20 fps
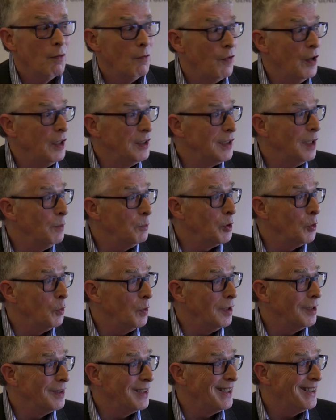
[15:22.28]
face up to
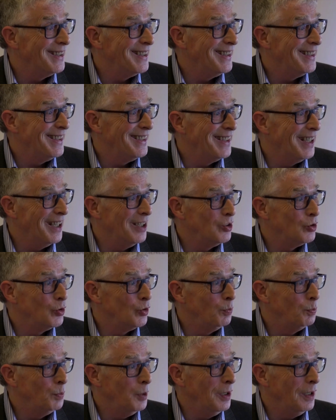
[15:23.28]
it. That
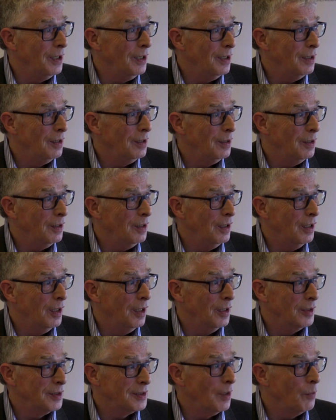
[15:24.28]
should be
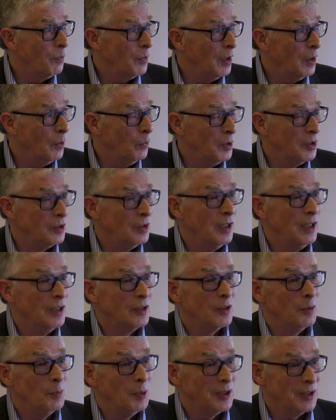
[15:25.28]
something which
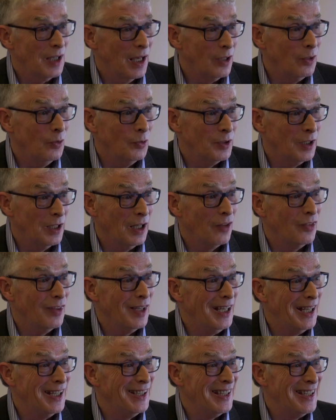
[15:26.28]
needs to be tackled. And I
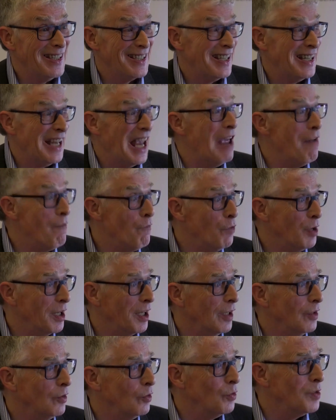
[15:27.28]
think it is in every
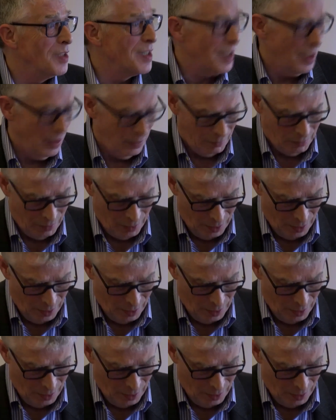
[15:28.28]
country still